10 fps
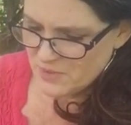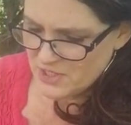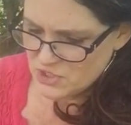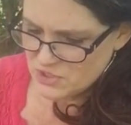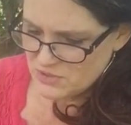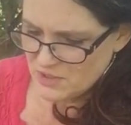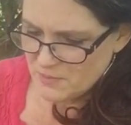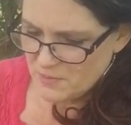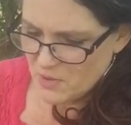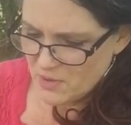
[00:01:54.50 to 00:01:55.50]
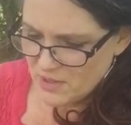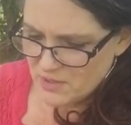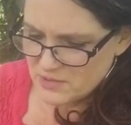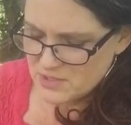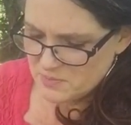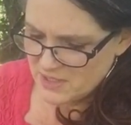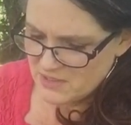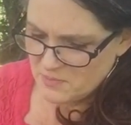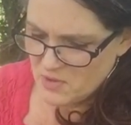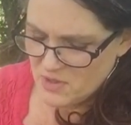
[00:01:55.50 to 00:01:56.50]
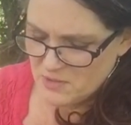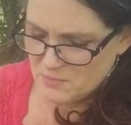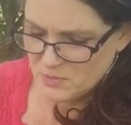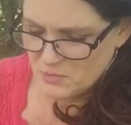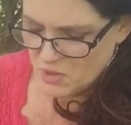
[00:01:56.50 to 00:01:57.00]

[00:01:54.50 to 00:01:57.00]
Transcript: much depend upon a blue